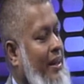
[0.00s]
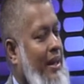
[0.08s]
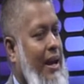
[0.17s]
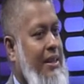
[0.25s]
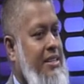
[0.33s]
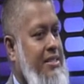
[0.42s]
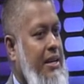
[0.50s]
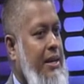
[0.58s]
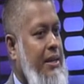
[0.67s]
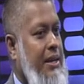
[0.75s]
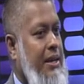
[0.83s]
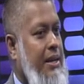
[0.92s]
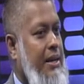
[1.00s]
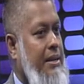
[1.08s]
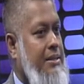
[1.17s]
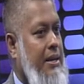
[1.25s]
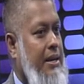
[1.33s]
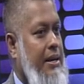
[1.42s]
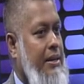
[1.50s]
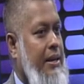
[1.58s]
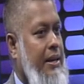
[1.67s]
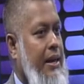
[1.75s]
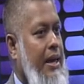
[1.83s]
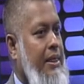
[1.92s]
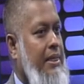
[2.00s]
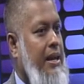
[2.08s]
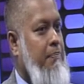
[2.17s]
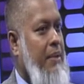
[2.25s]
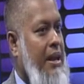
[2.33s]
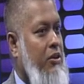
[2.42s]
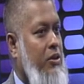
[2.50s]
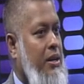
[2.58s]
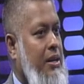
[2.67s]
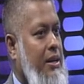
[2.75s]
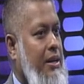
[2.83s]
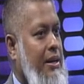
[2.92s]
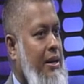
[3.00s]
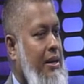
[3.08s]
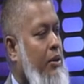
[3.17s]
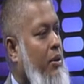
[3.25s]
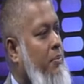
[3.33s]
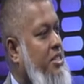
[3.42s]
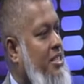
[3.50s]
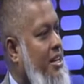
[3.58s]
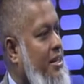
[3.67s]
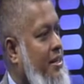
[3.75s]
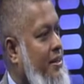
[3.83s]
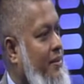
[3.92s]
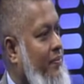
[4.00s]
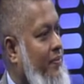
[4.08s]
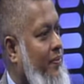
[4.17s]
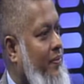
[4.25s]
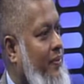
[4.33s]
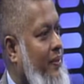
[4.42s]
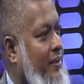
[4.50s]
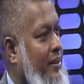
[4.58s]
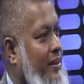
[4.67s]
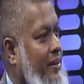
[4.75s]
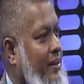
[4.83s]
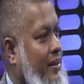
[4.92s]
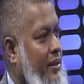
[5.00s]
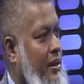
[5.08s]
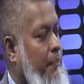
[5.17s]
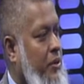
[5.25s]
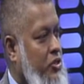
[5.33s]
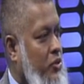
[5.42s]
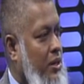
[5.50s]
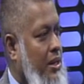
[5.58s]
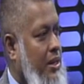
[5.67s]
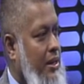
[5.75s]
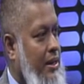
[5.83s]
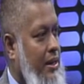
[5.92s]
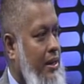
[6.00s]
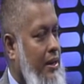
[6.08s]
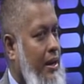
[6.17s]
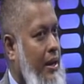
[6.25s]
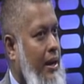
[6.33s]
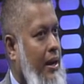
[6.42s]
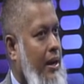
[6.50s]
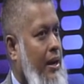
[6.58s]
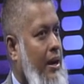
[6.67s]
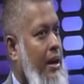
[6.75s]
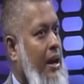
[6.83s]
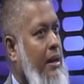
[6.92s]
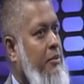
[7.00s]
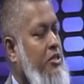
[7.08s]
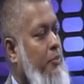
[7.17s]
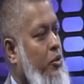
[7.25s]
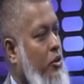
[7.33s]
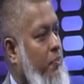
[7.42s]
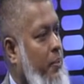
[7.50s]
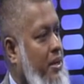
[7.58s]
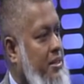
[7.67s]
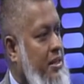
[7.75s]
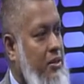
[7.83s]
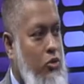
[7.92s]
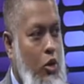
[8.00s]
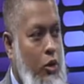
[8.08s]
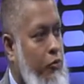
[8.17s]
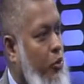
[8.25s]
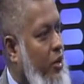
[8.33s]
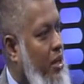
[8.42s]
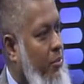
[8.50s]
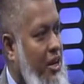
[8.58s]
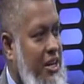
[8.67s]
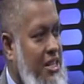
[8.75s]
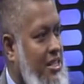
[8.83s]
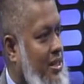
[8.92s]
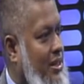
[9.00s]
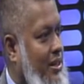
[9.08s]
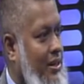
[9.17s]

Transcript: And the second thing is the ethnic minority, they were misled. Mm -hmm. Personally, I am a supporter of Brexit, not for immigration,